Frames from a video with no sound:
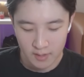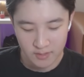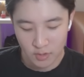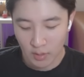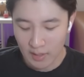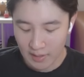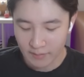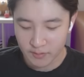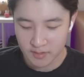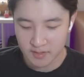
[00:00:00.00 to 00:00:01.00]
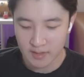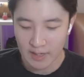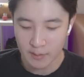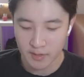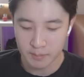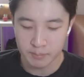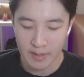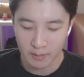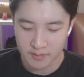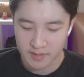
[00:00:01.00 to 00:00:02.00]
So I'll have to see how they
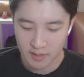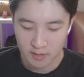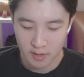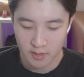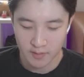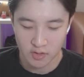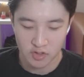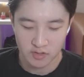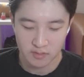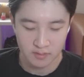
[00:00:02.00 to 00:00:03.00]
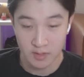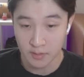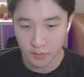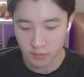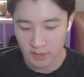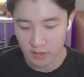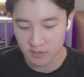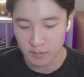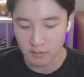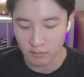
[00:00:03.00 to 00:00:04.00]
balance that card. I think the Inferno Tower is
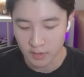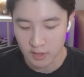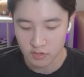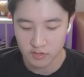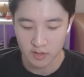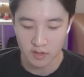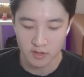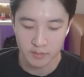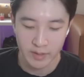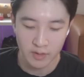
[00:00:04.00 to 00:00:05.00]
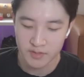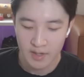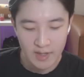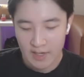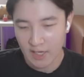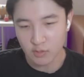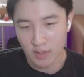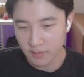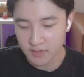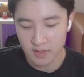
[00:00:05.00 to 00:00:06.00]
going to be a really interesting card to balance, as
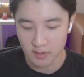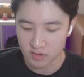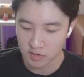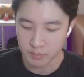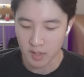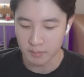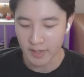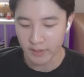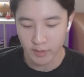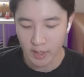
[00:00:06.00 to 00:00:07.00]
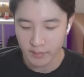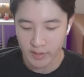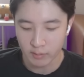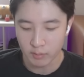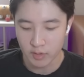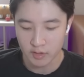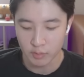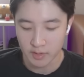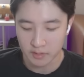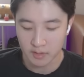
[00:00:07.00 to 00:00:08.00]
well as the Elixir Pump. I don't know how that would work.
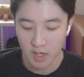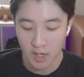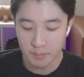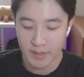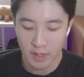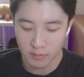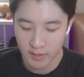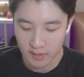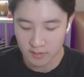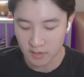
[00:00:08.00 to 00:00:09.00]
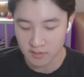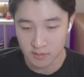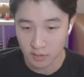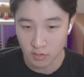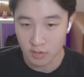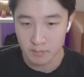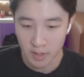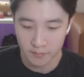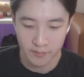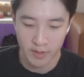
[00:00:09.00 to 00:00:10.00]
Would it compound like it does in the current
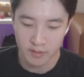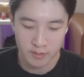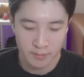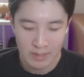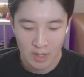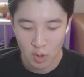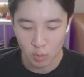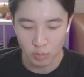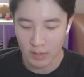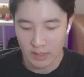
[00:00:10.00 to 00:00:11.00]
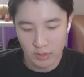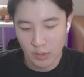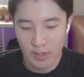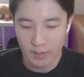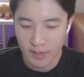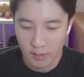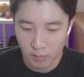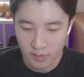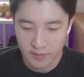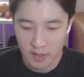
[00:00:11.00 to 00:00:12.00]
modifier? Or I don't know how that would
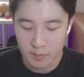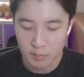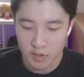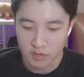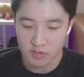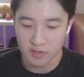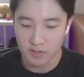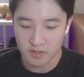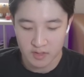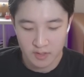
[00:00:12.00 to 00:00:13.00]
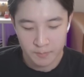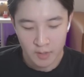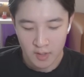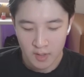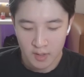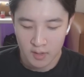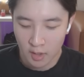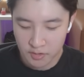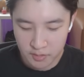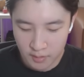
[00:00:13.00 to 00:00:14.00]
work. That would be pretty interesting to see.
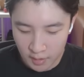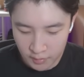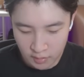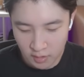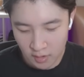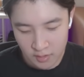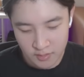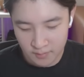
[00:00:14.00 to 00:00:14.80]
Also, the other cards,